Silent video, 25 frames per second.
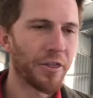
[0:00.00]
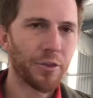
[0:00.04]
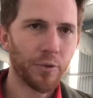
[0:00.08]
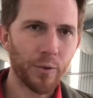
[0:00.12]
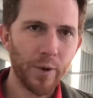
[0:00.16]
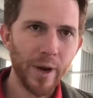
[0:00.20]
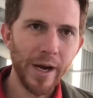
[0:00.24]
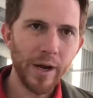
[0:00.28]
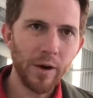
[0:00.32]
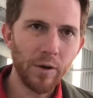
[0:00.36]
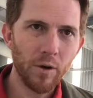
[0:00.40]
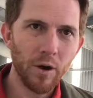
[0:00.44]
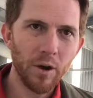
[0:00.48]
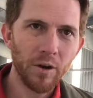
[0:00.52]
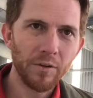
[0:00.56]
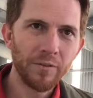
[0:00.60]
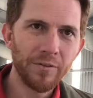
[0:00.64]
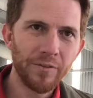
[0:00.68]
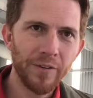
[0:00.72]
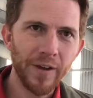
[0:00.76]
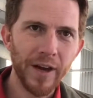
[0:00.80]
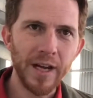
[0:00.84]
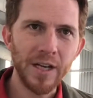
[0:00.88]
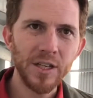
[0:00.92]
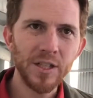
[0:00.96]
3-year-old
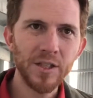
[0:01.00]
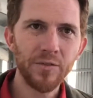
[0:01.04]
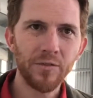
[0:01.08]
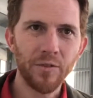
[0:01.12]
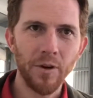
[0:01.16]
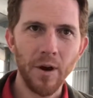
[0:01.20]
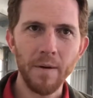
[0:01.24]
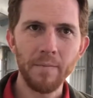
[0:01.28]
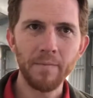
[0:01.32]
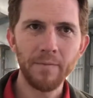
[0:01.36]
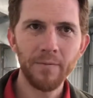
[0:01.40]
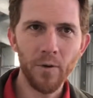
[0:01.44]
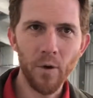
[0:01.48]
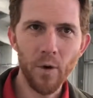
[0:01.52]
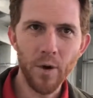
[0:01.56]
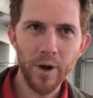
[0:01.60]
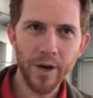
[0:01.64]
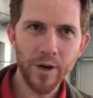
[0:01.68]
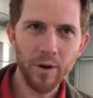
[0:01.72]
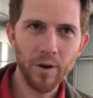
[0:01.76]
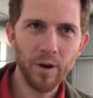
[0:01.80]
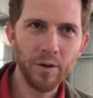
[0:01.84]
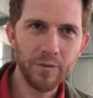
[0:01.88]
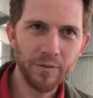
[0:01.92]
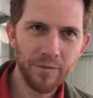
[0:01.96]
fish from
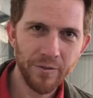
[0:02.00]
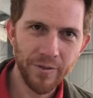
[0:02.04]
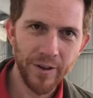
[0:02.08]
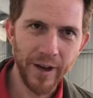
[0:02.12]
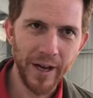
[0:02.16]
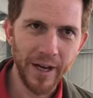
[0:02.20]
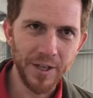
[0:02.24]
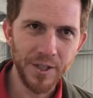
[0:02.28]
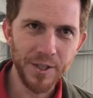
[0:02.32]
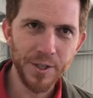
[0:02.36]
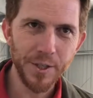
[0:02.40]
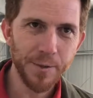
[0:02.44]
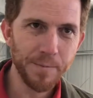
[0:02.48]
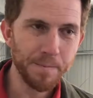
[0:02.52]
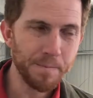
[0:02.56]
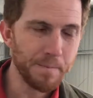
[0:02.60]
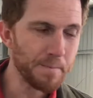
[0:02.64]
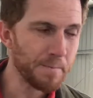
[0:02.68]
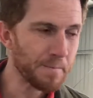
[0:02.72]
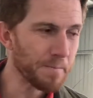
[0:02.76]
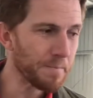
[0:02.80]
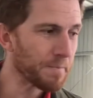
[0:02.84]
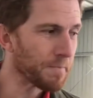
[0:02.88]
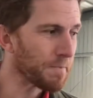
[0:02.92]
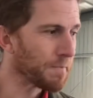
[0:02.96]
4-year-old fish.
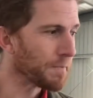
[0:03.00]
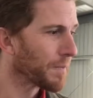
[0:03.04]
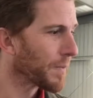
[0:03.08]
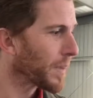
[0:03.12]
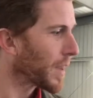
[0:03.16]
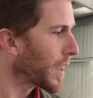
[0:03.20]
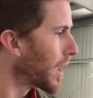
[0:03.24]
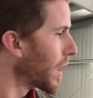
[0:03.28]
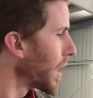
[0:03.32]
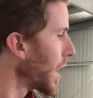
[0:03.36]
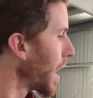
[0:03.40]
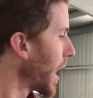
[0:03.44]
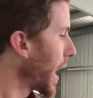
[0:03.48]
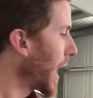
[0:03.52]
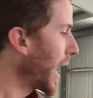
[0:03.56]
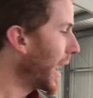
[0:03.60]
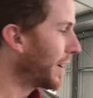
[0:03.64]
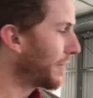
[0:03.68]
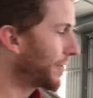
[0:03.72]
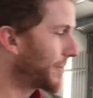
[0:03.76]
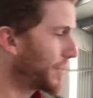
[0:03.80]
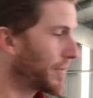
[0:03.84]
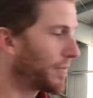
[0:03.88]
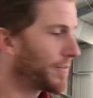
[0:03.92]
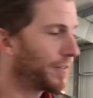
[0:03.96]

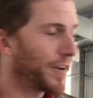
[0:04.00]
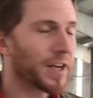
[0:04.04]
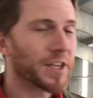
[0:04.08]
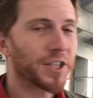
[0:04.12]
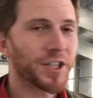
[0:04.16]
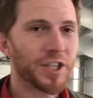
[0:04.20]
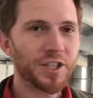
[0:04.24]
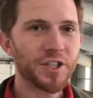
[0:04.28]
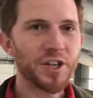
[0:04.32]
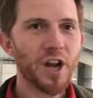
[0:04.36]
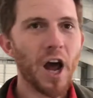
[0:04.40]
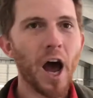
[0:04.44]
If the fish is